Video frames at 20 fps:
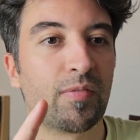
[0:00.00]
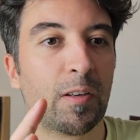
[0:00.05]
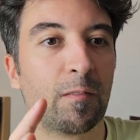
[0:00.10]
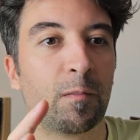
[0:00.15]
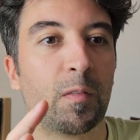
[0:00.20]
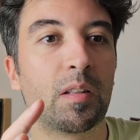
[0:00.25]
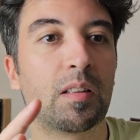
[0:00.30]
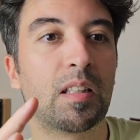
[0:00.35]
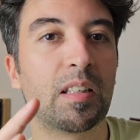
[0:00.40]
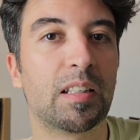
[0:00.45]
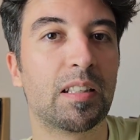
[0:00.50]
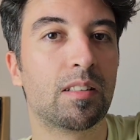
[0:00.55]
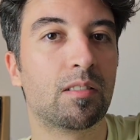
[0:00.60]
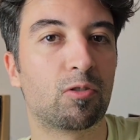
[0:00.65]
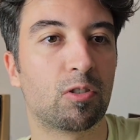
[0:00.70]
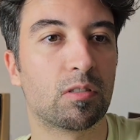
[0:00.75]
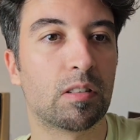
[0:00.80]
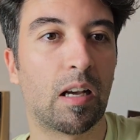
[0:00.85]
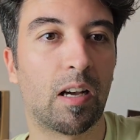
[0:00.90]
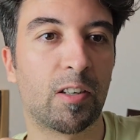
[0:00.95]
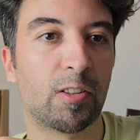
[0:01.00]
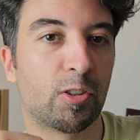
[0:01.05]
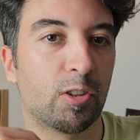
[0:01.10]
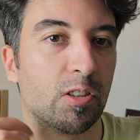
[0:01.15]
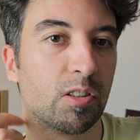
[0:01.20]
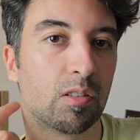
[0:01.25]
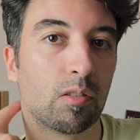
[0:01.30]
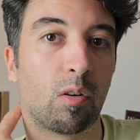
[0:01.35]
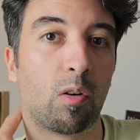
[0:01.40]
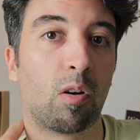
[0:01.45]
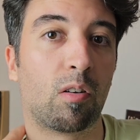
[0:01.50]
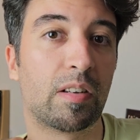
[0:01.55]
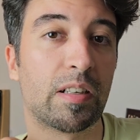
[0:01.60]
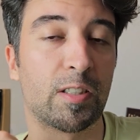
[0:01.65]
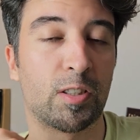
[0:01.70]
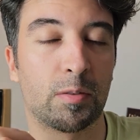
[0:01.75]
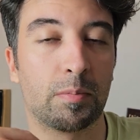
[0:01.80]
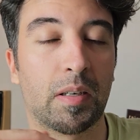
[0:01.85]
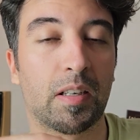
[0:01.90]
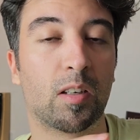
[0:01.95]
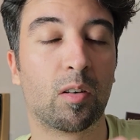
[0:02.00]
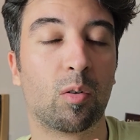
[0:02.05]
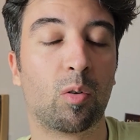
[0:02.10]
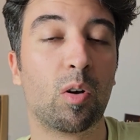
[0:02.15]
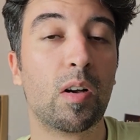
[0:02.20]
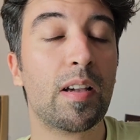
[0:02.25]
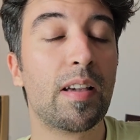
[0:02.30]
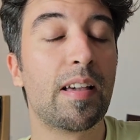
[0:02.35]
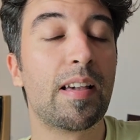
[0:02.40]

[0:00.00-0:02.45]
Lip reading: with the introduction of Ishmael